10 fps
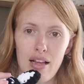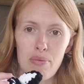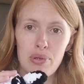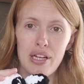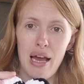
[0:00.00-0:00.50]

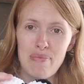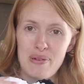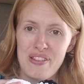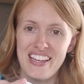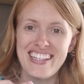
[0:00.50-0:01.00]
I'm pretty happy
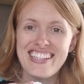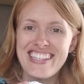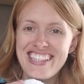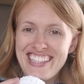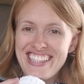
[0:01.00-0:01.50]
with it.
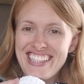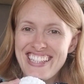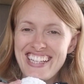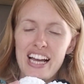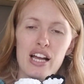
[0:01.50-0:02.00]

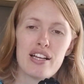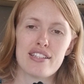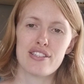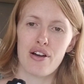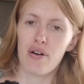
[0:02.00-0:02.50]

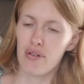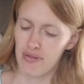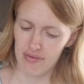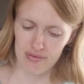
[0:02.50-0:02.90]
So,